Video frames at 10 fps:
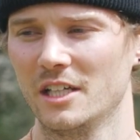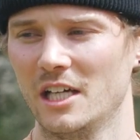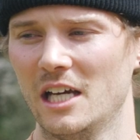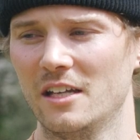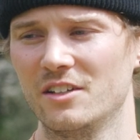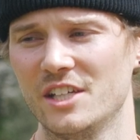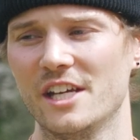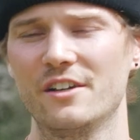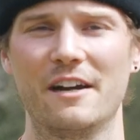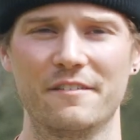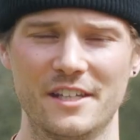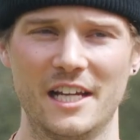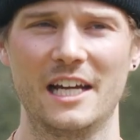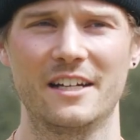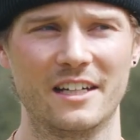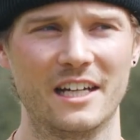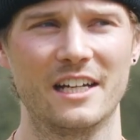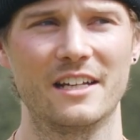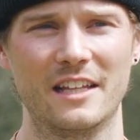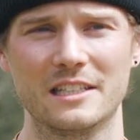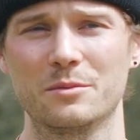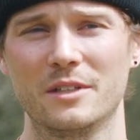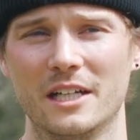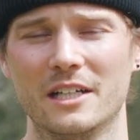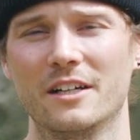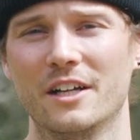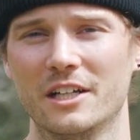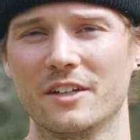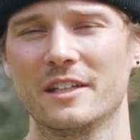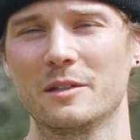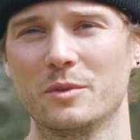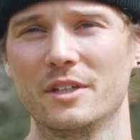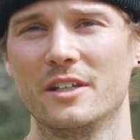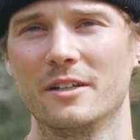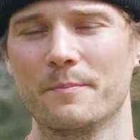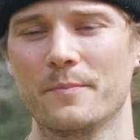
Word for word: And the year after that, I, that's when I got in contact with um,